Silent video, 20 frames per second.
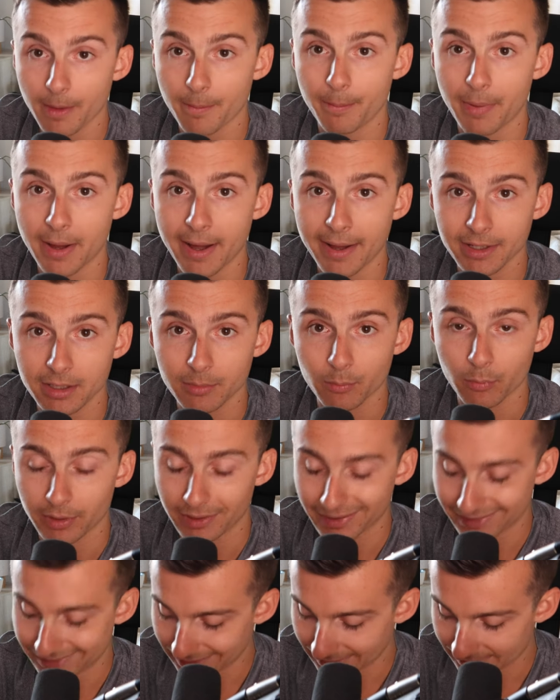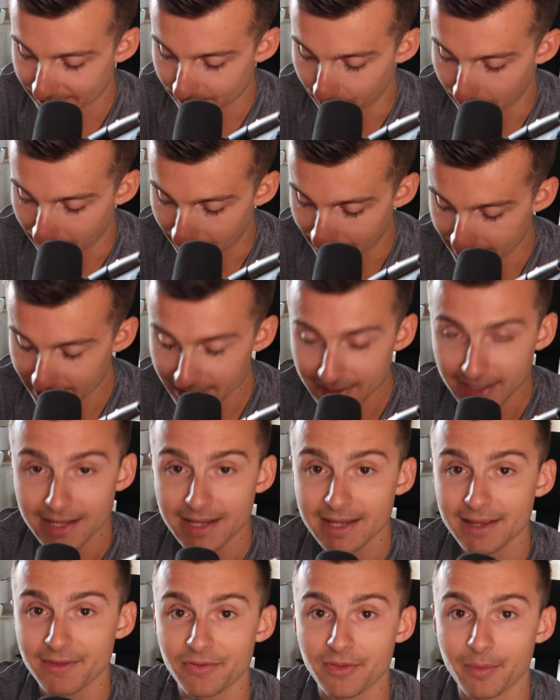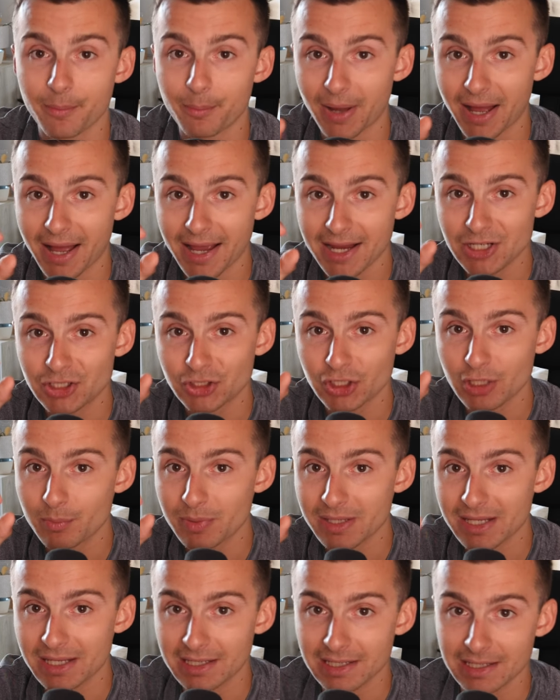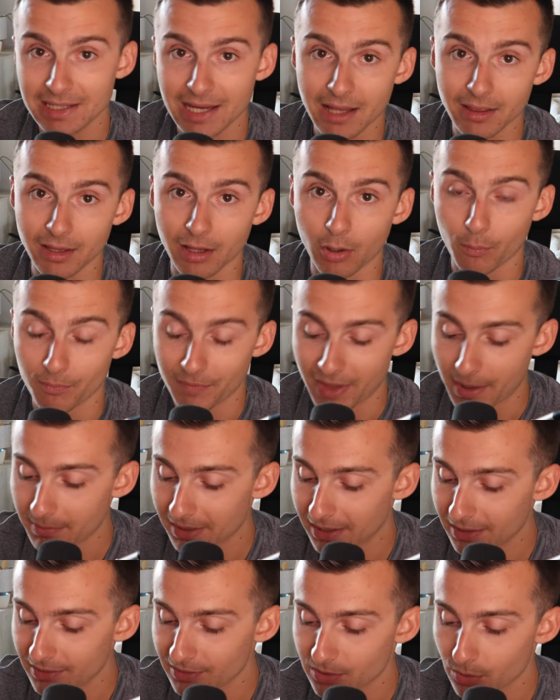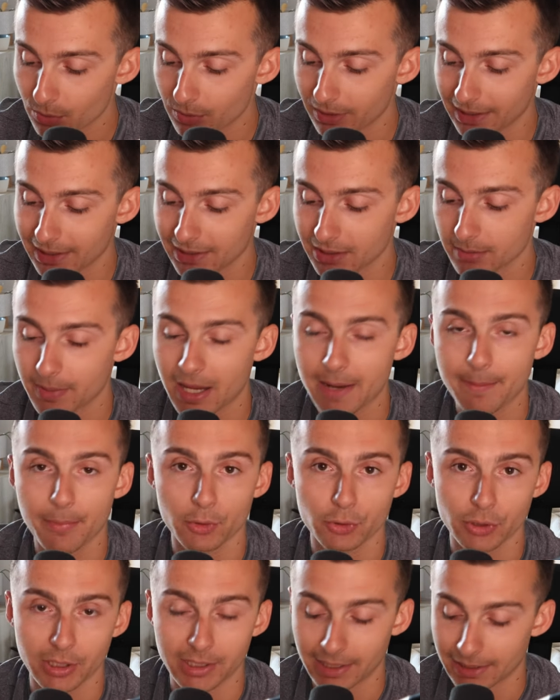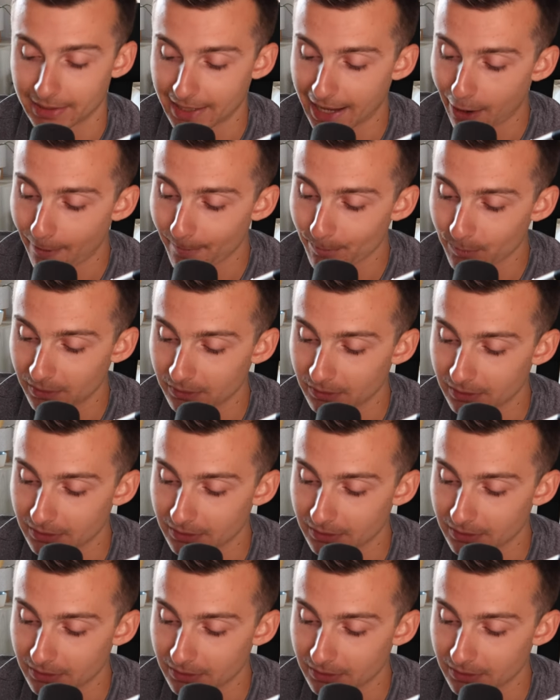the bottom where it says buy, the buy should be in yellow. That means you're in the paper trading account. In